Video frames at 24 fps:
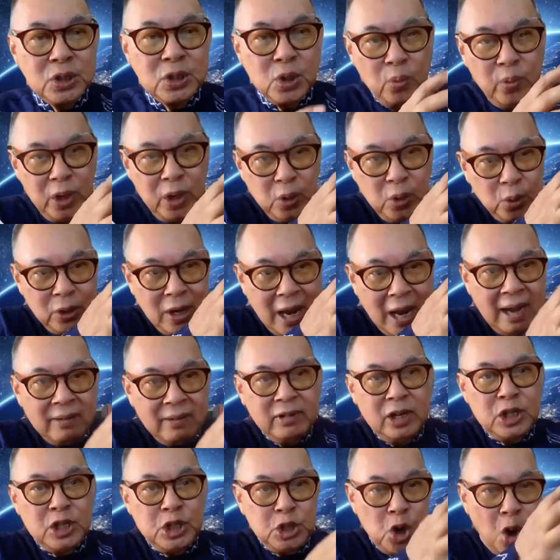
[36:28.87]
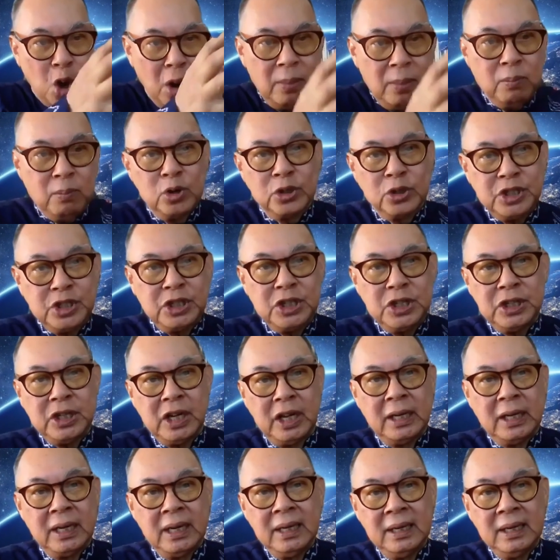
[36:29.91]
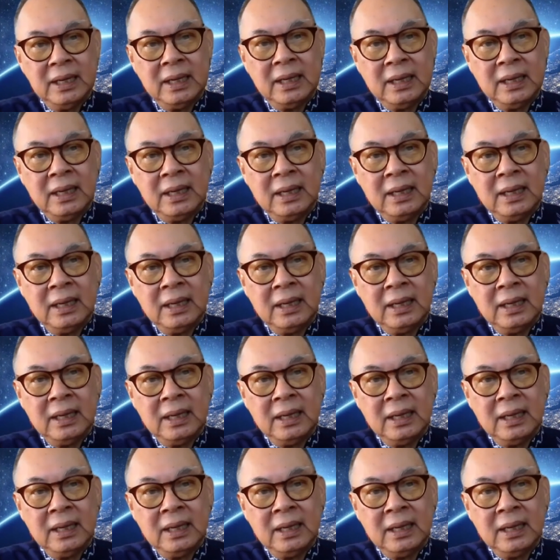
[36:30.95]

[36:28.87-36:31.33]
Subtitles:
So we could have a joint position,